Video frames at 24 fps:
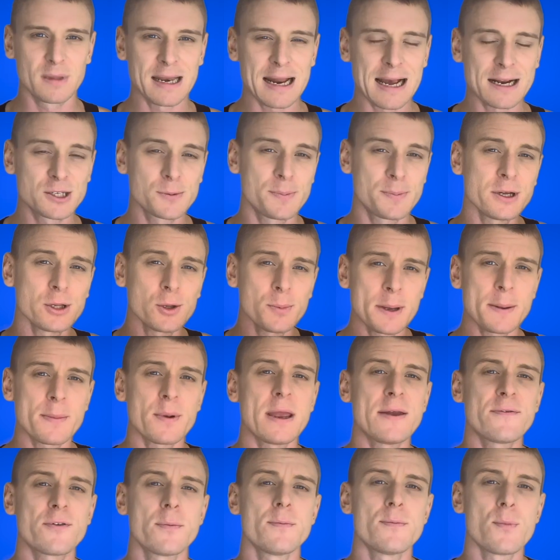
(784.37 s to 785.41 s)
Now, to be a bit
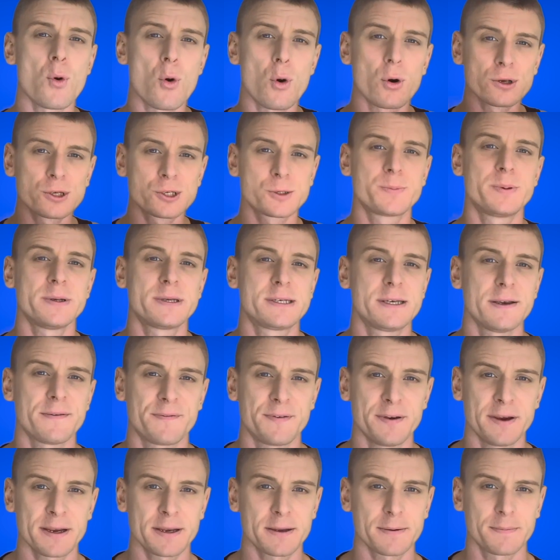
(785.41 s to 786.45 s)
even more
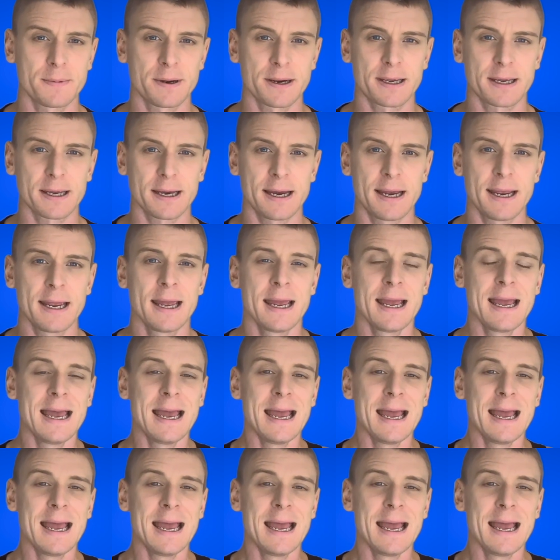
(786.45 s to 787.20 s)
specific, okay,